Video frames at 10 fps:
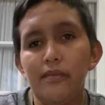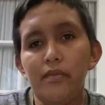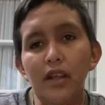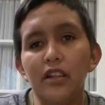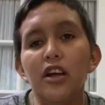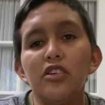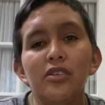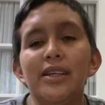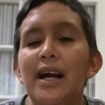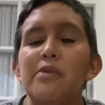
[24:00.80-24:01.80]

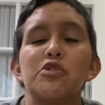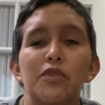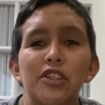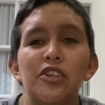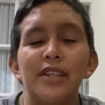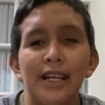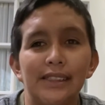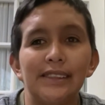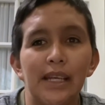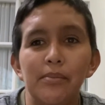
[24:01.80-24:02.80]
Luckily, I was with her that
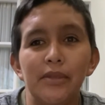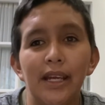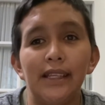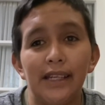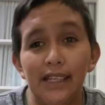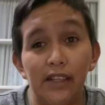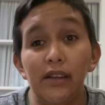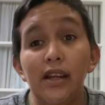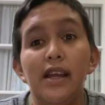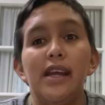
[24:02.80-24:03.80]
same day that
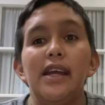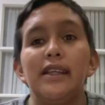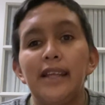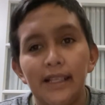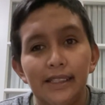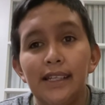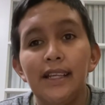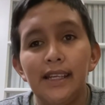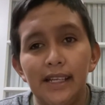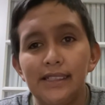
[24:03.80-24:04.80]

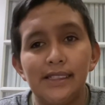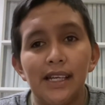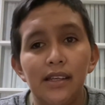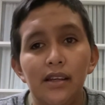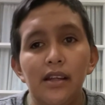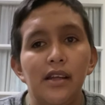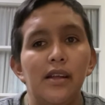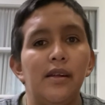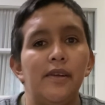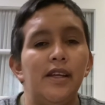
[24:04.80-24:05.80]
he said
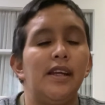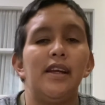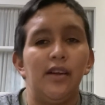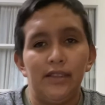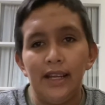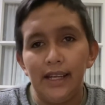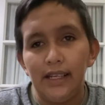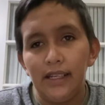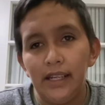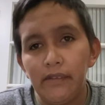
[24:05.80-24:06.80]
that
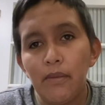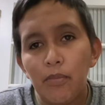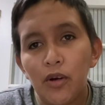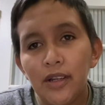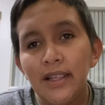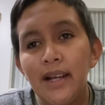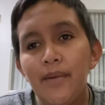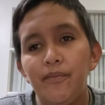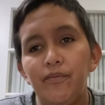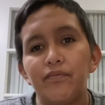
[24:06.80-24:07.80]
he reported that.
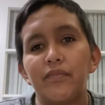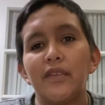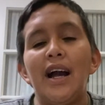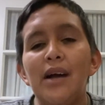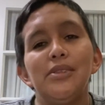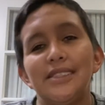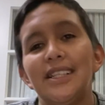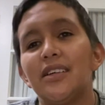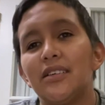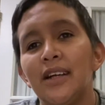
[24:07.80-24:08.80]
I was
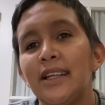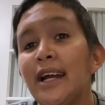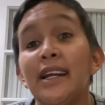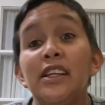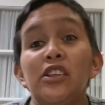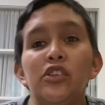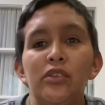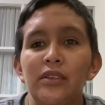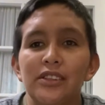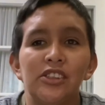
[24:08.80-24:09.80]
there and I
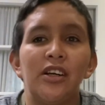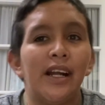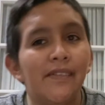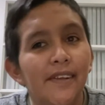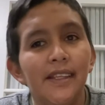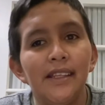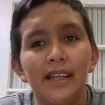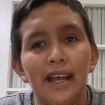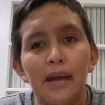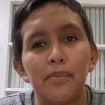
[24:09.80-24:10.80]
saw everything that
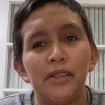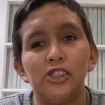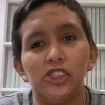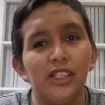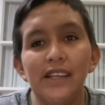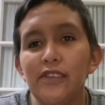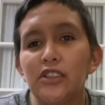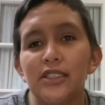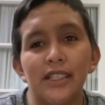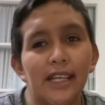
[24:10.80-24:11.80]
happened. She never
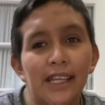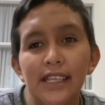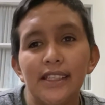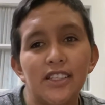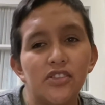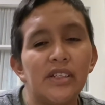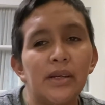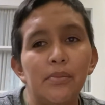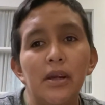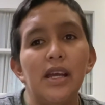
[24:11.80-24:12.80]
did anything to
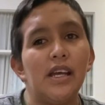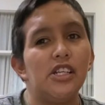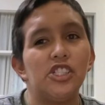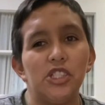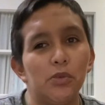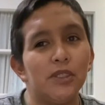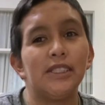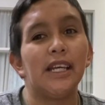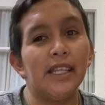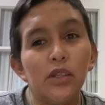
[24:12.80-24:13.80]
him. She was
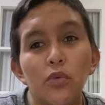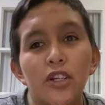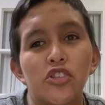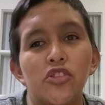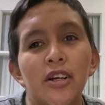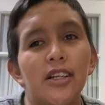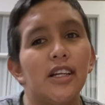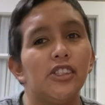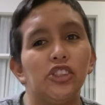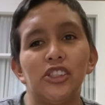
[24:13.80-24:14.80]
in the work truck
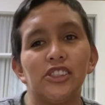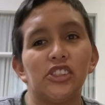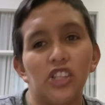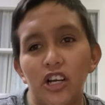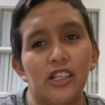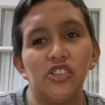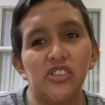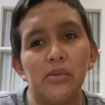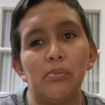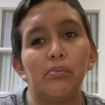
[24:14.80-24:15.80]
just talking to
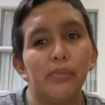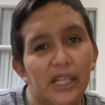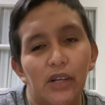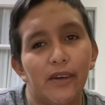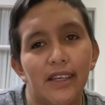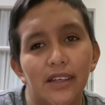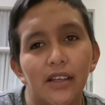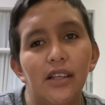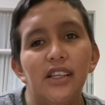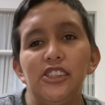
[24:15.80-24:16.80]
him, period.
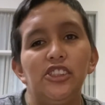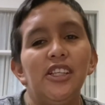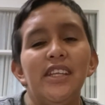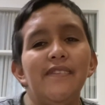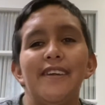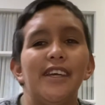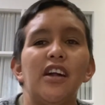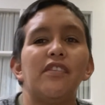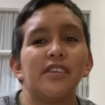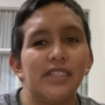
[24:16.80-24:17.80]
She didn't even get
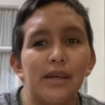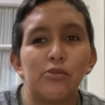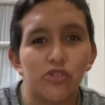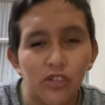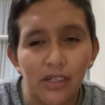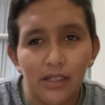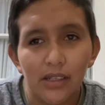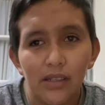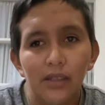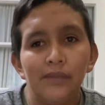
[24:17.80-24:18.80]
off the damn truck.
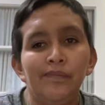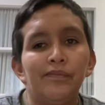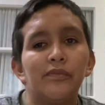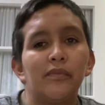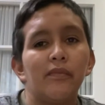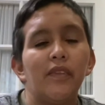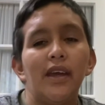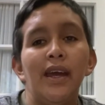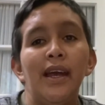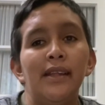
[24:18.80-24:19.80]

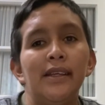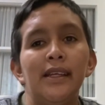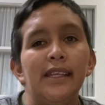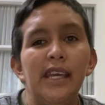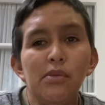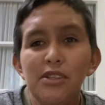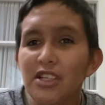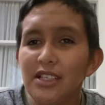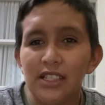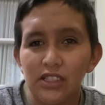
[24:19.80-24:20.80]
And then he was
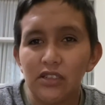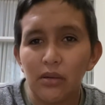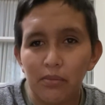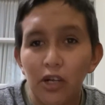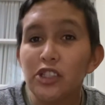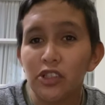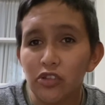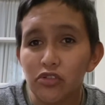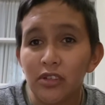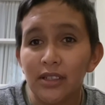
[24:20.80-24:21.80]
on his personal
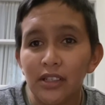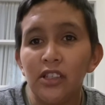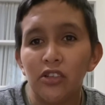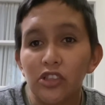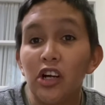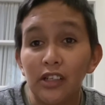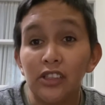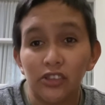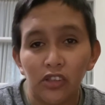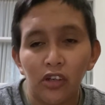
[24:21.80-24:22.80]
truck, you know, talking
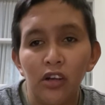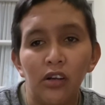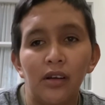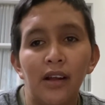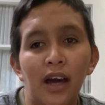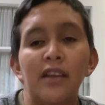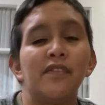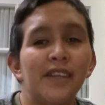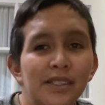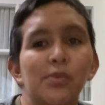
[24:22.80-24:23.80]
to her out of
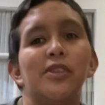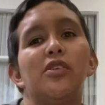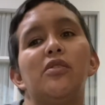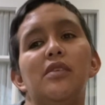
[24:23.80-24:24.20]
his window.